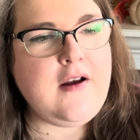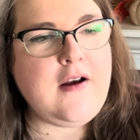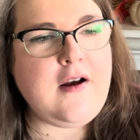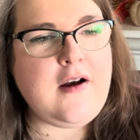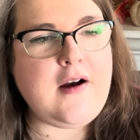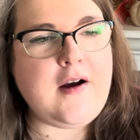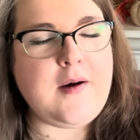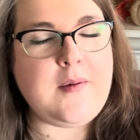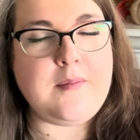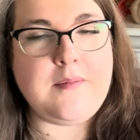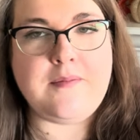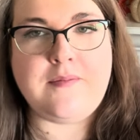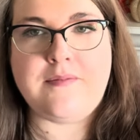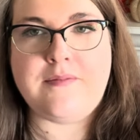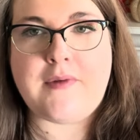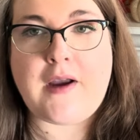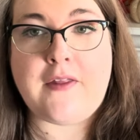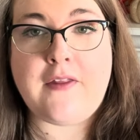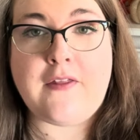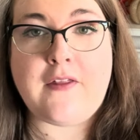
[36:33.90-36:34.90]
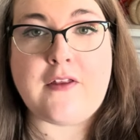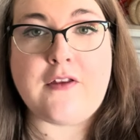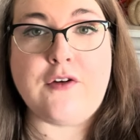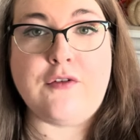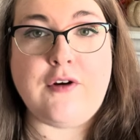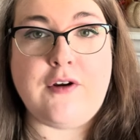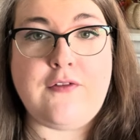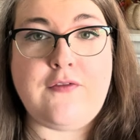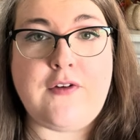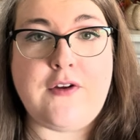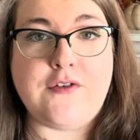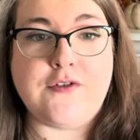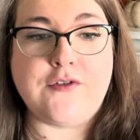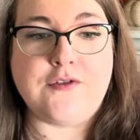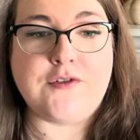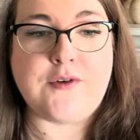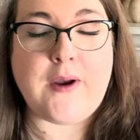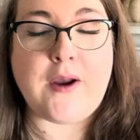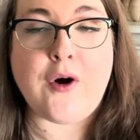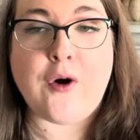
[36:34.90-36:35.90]
Um, I think that's a great feature.
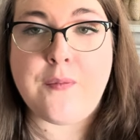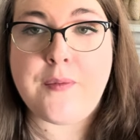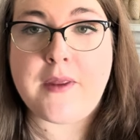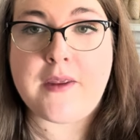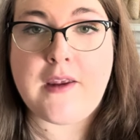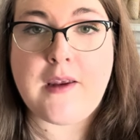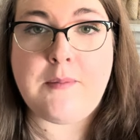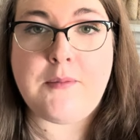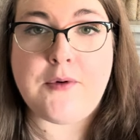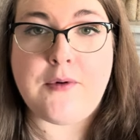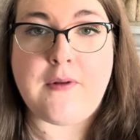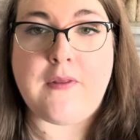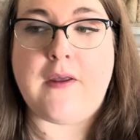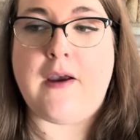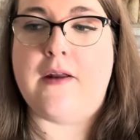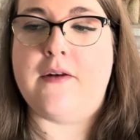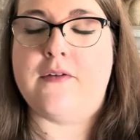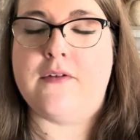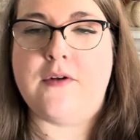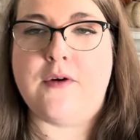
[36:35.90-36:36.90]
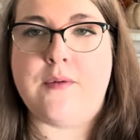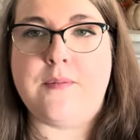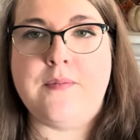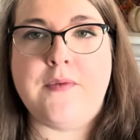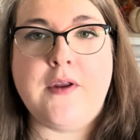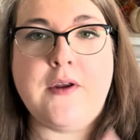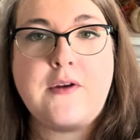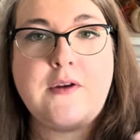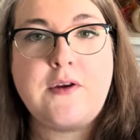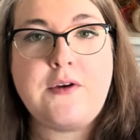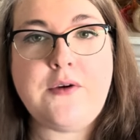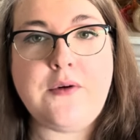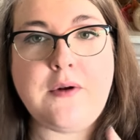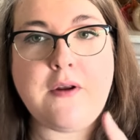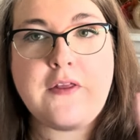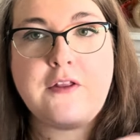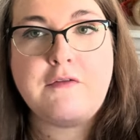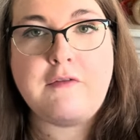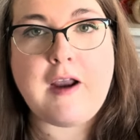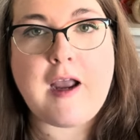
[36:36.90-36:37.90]
So I hope they keep doing that. So you do
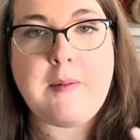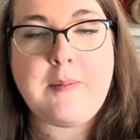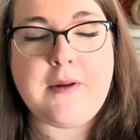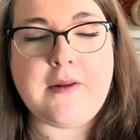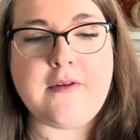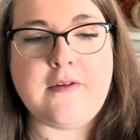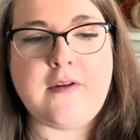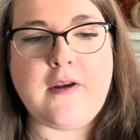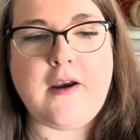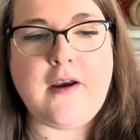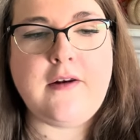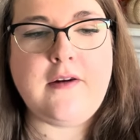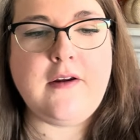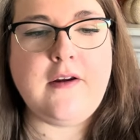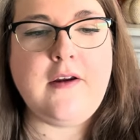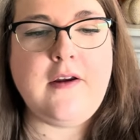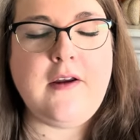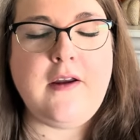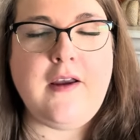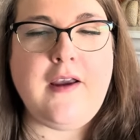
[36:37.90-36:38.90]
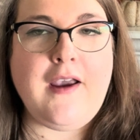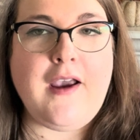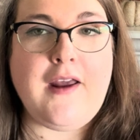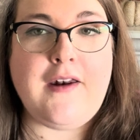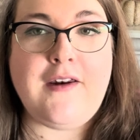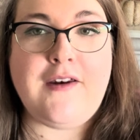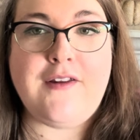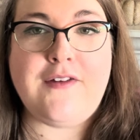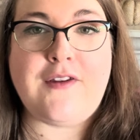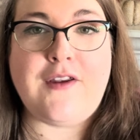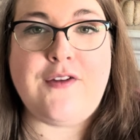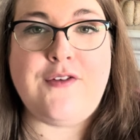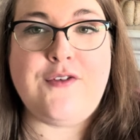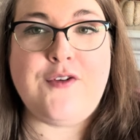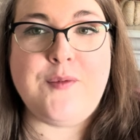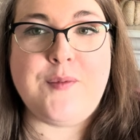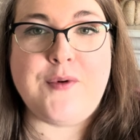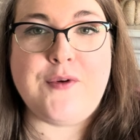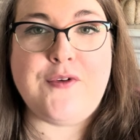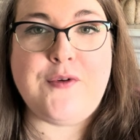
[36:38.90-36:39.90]
get the wrap inside and it is a
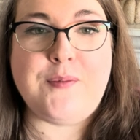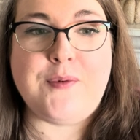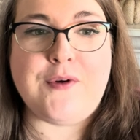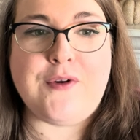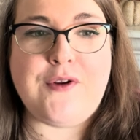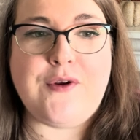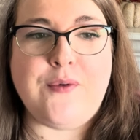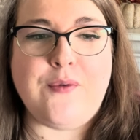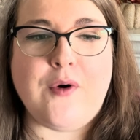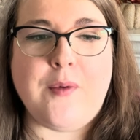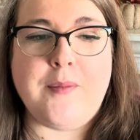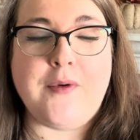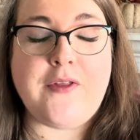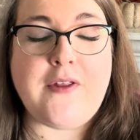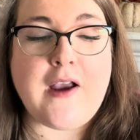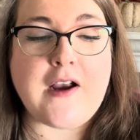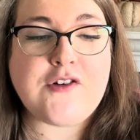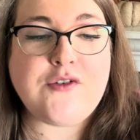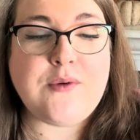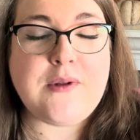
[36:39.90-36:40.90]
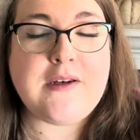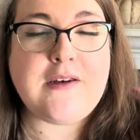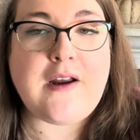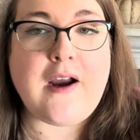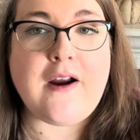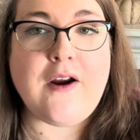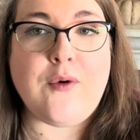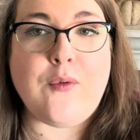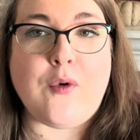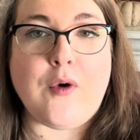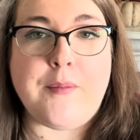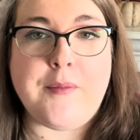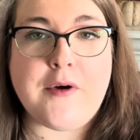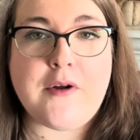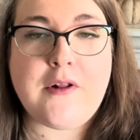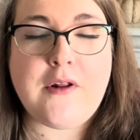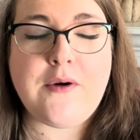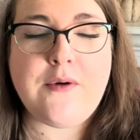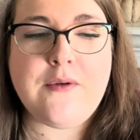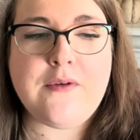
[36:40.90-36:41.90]
super, super cute warmer. The actual entire warmer
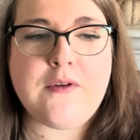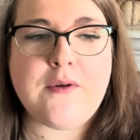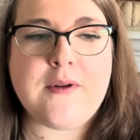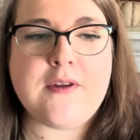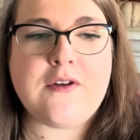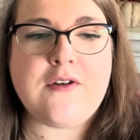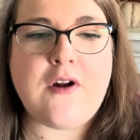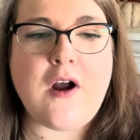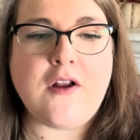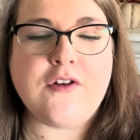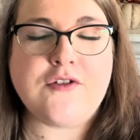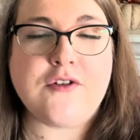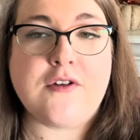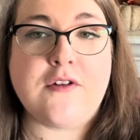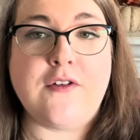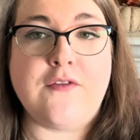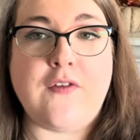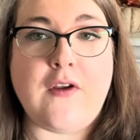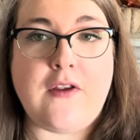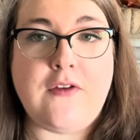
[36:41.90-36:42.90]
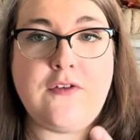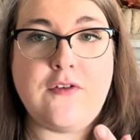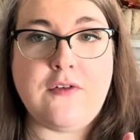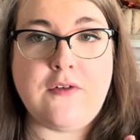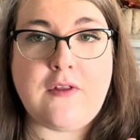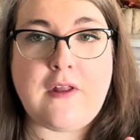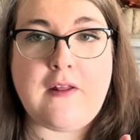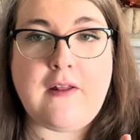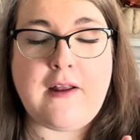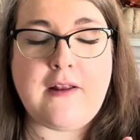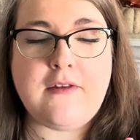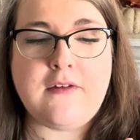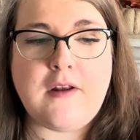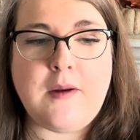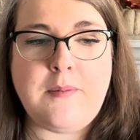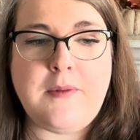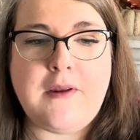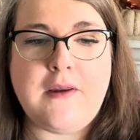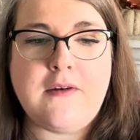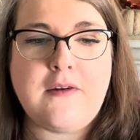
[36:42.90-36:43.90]
glows. So it's not just the face that lights
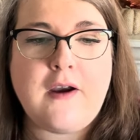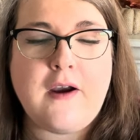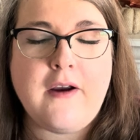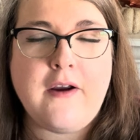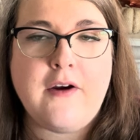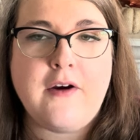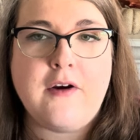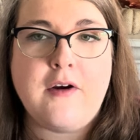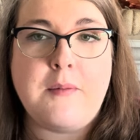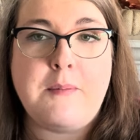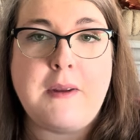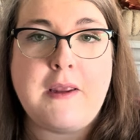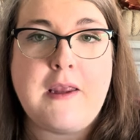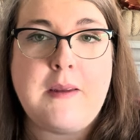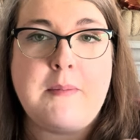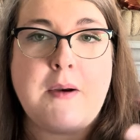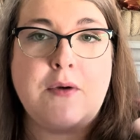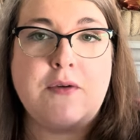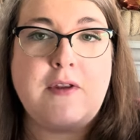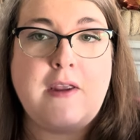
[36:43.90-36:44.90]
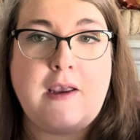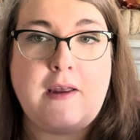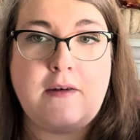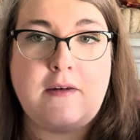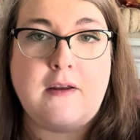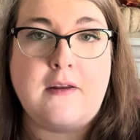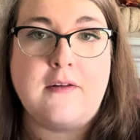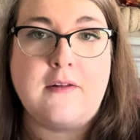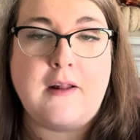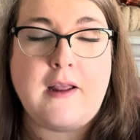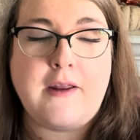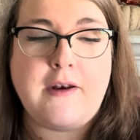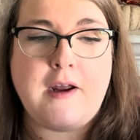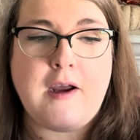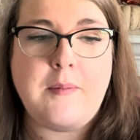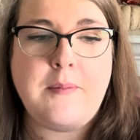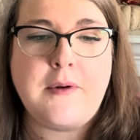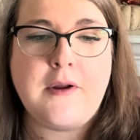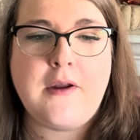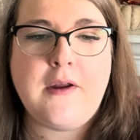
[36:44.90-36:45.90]
up. The entire Mickey Mouse head does light
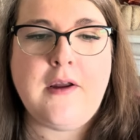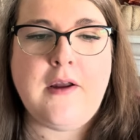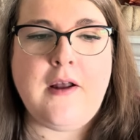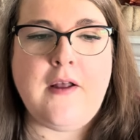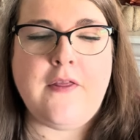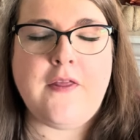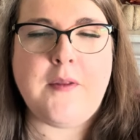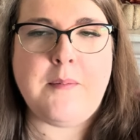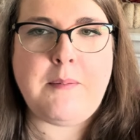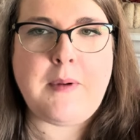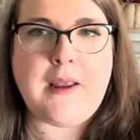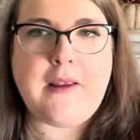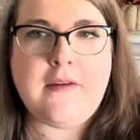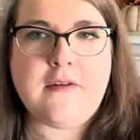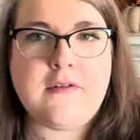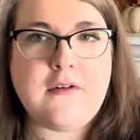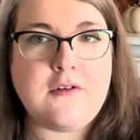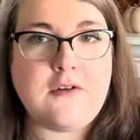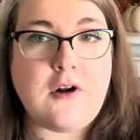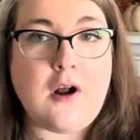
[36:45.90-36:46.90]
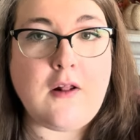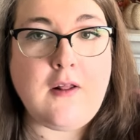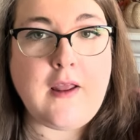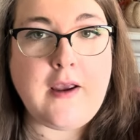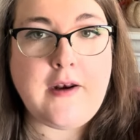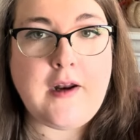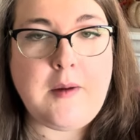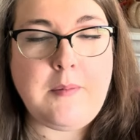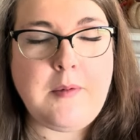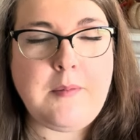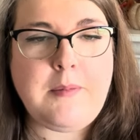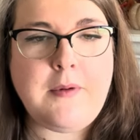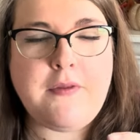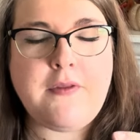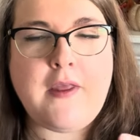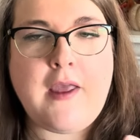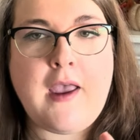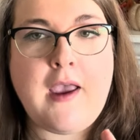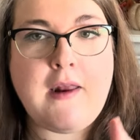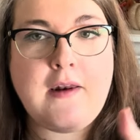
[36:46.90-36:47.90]
up. The base does not light up, but
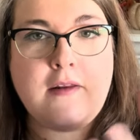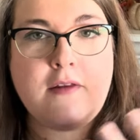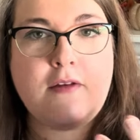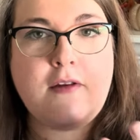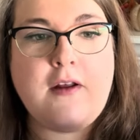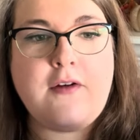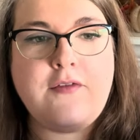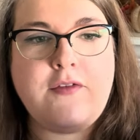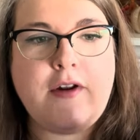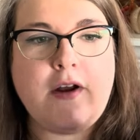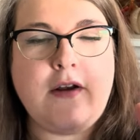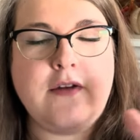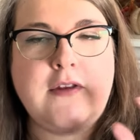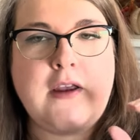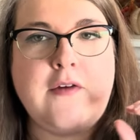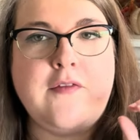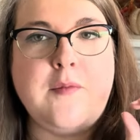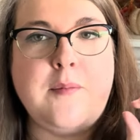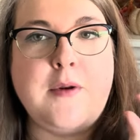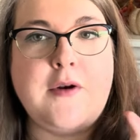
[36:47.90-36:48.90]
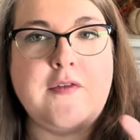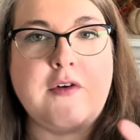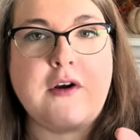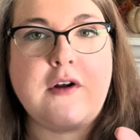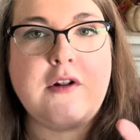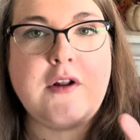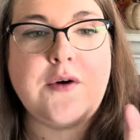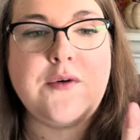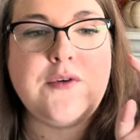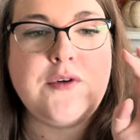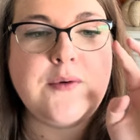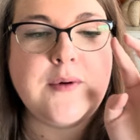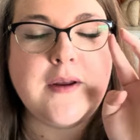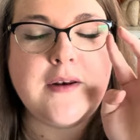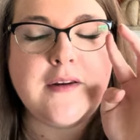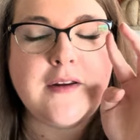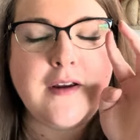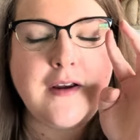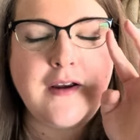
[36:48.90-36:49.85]
the head itself does have a bit of a glow to it.